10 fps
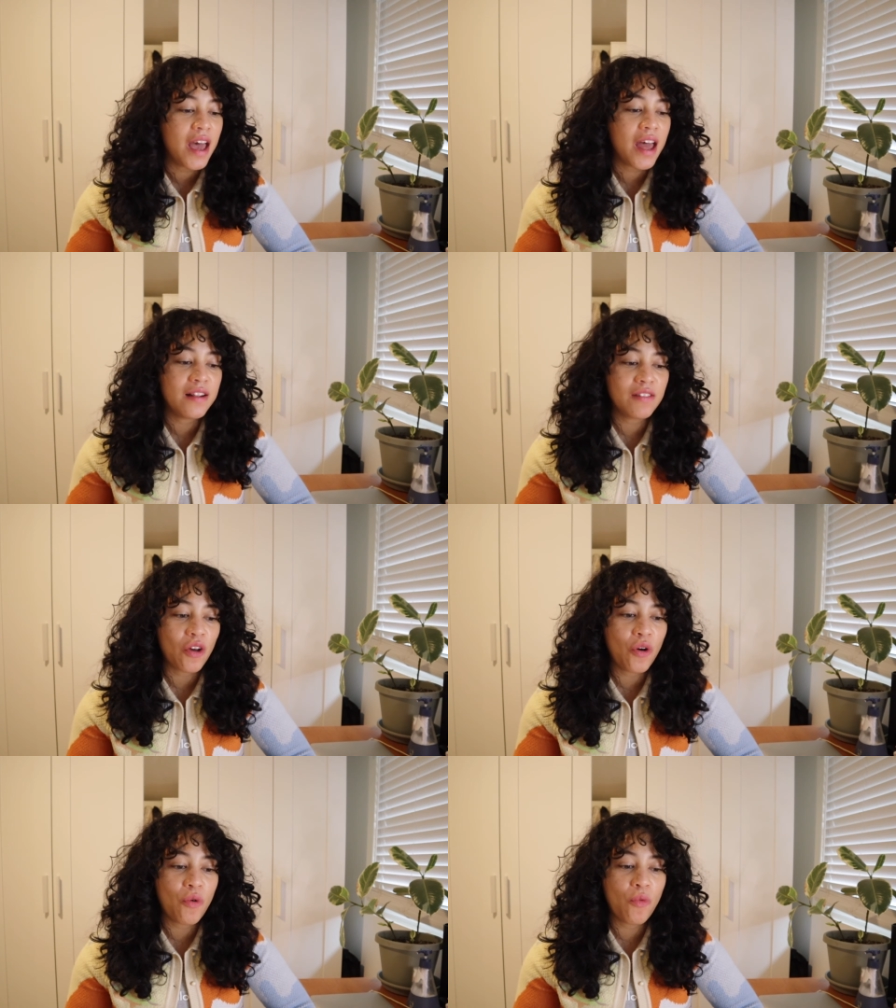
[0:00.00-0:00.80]
And
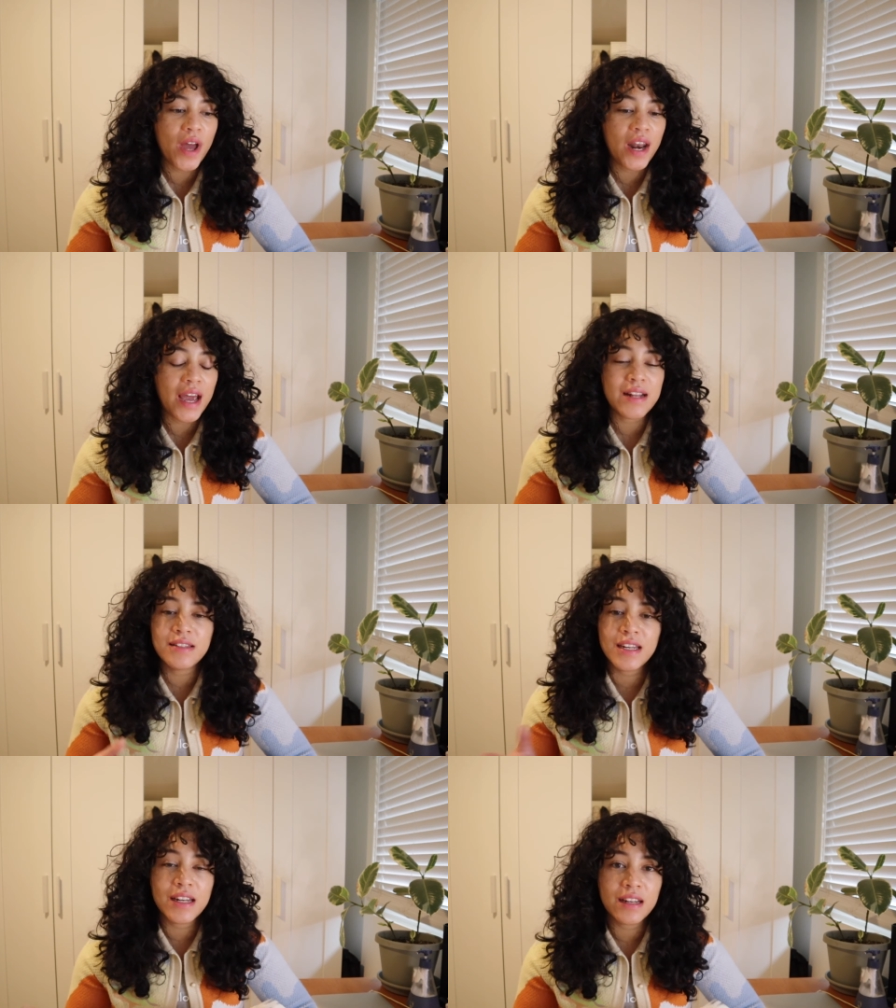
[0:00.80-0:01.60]
so when I
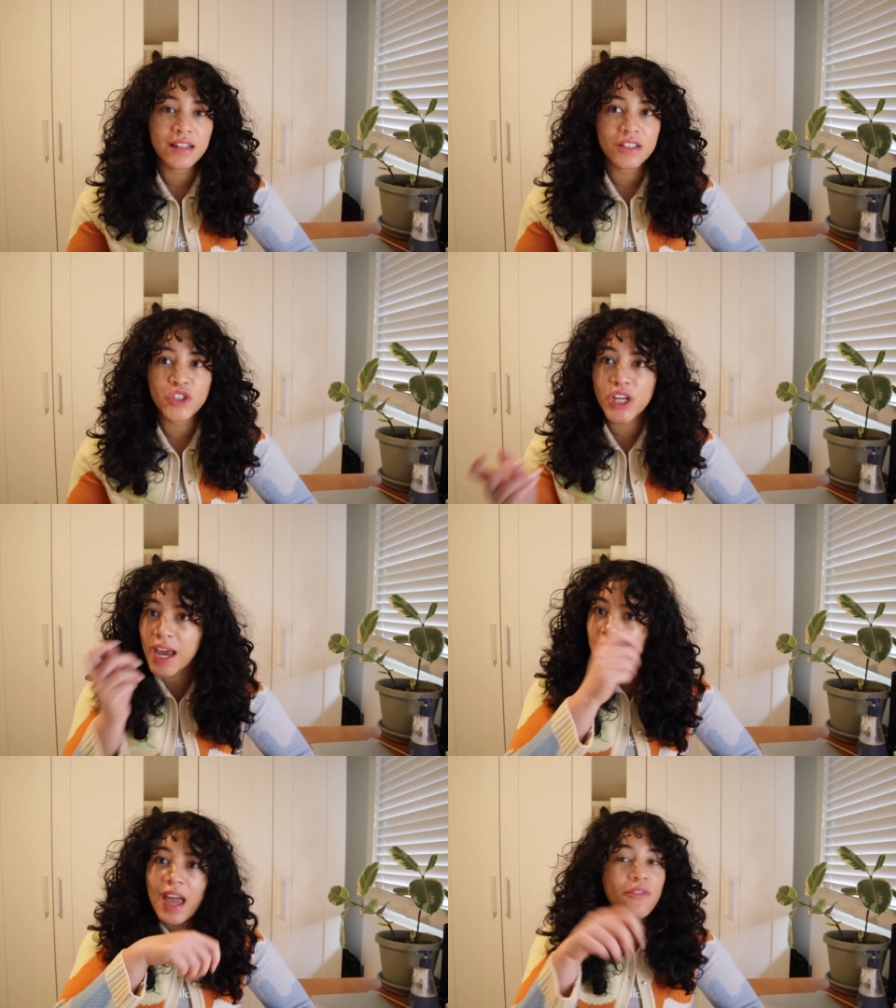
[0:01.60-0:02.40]
didn't
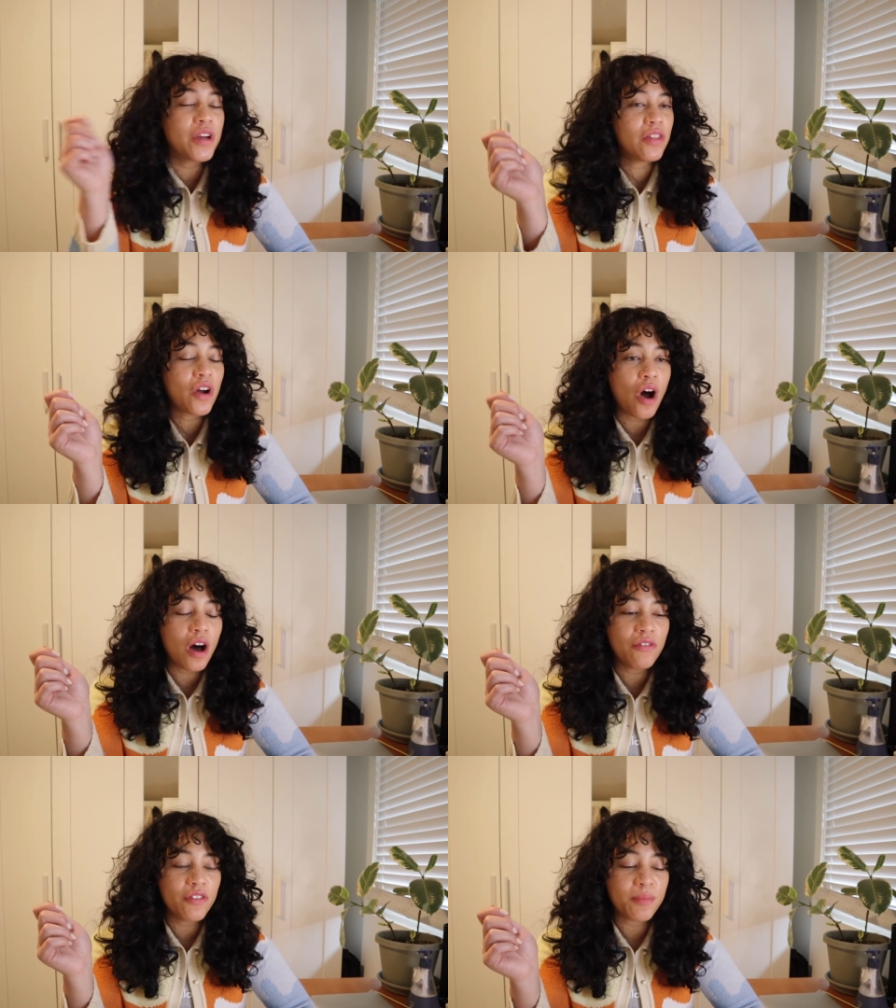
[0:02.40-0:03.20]
check everything
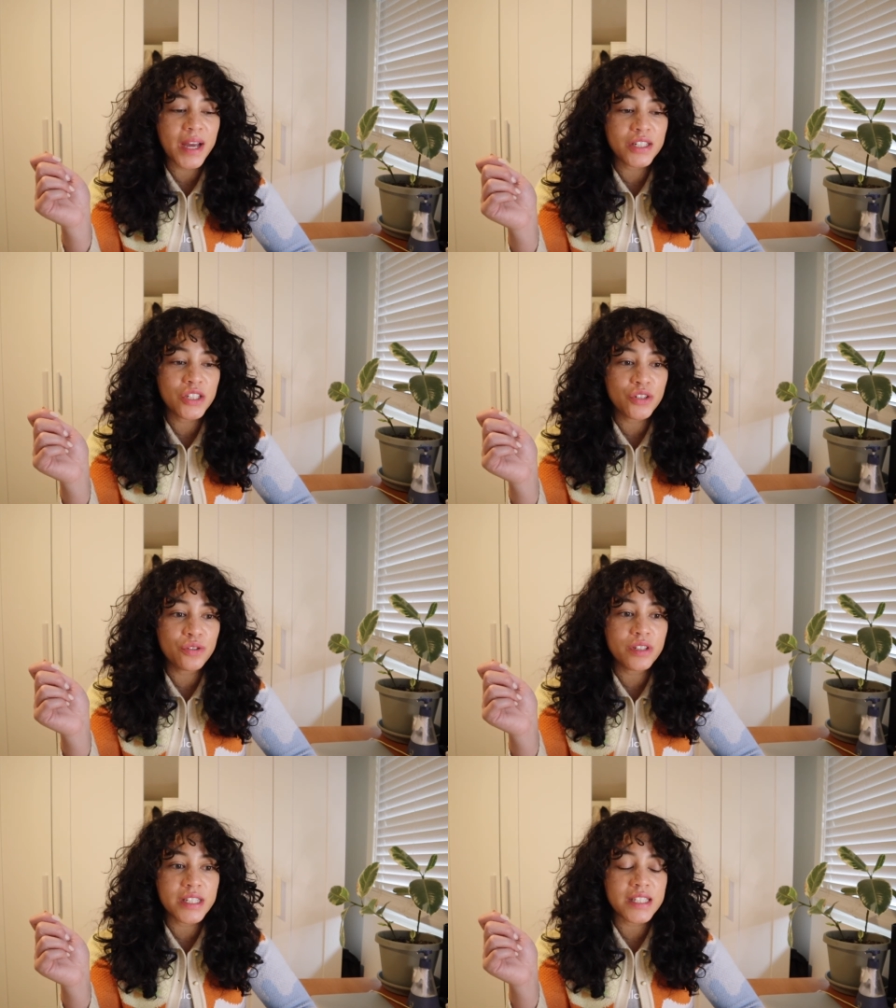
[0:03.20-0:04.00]
off of my to-do
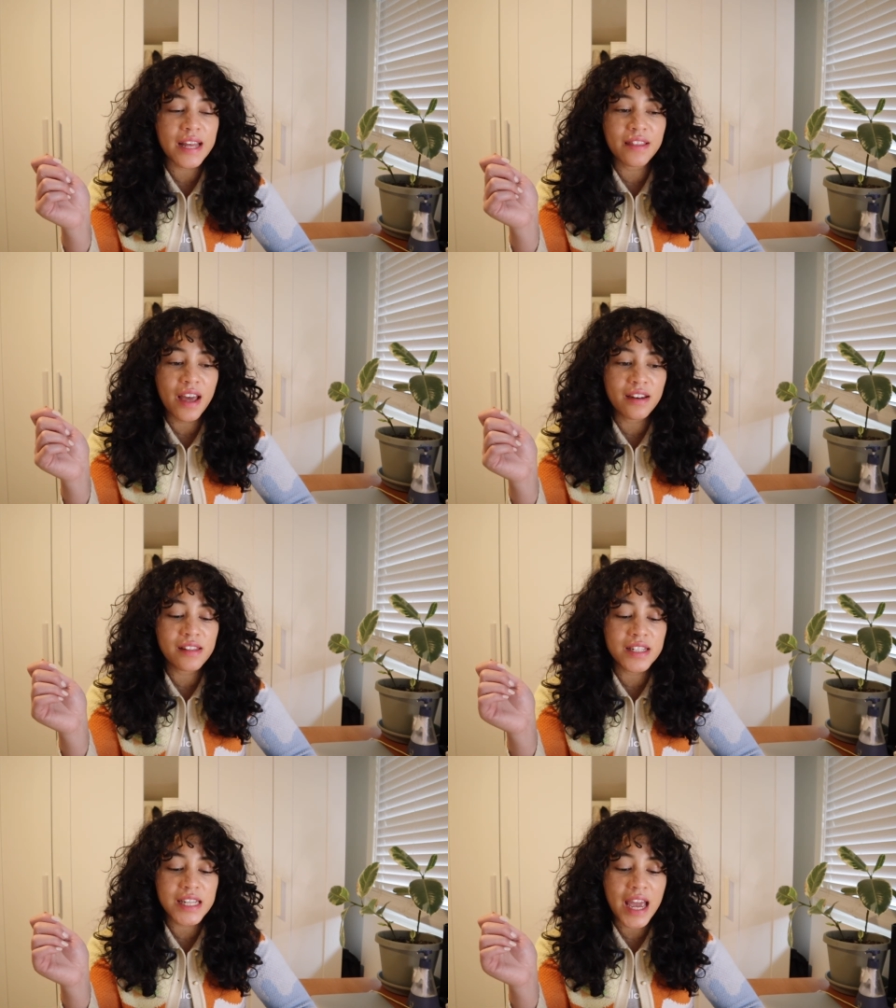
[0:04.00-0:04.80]
list at the end of
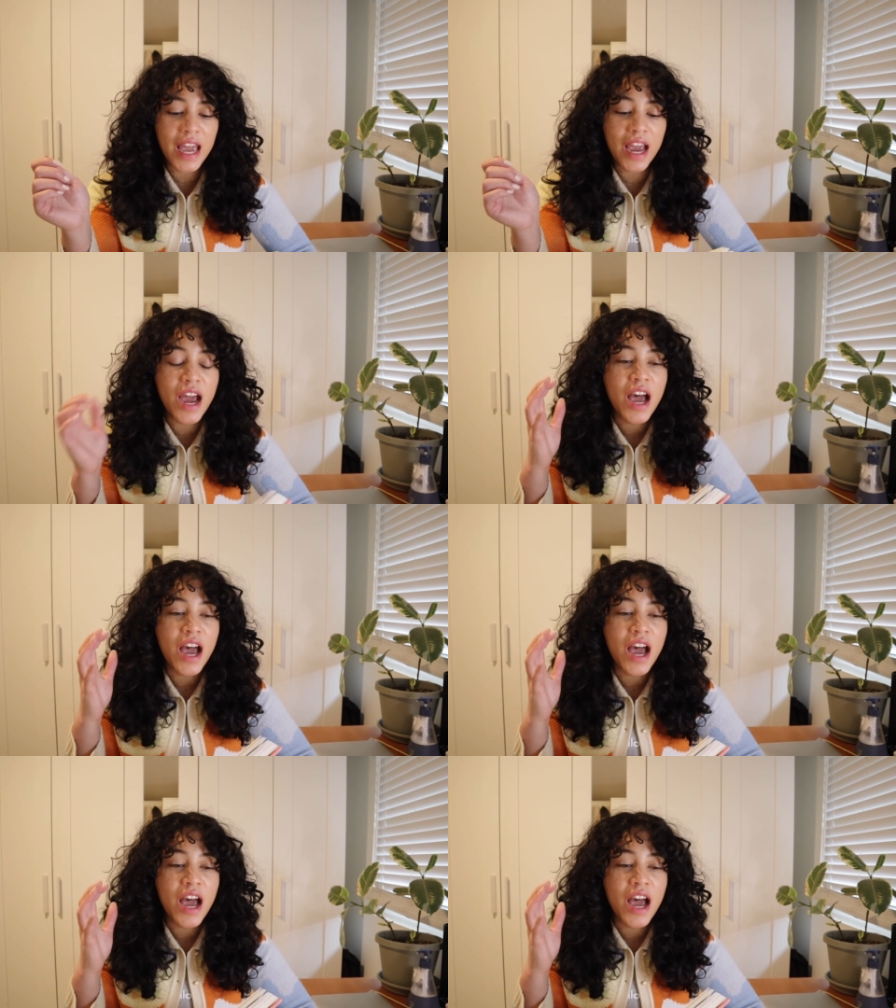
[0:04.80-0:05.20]
the day,